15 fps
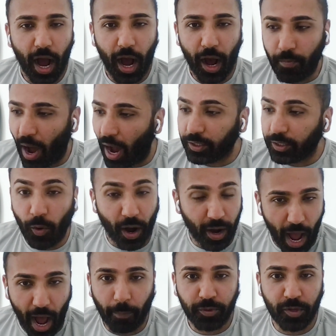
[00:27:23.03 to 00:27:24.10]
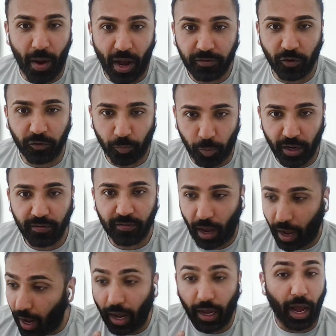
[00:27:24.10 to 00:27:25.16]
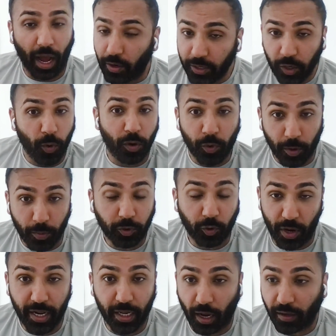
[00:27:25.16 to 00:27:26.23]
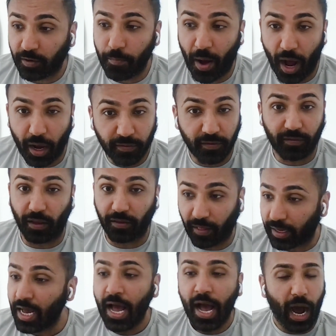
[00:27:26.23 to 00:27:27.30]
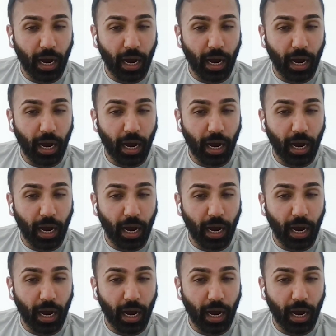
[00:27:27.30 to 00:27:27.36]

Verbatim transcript: Um, I knew how to optimize this price. I, I, knew when we were creating custom boxes, I was like,